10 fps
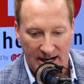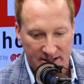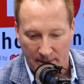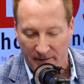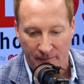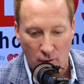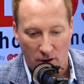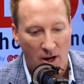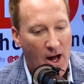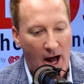I said
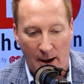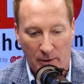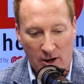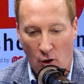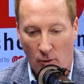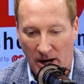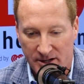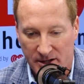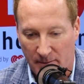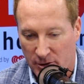before, I went home on
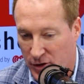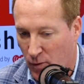summers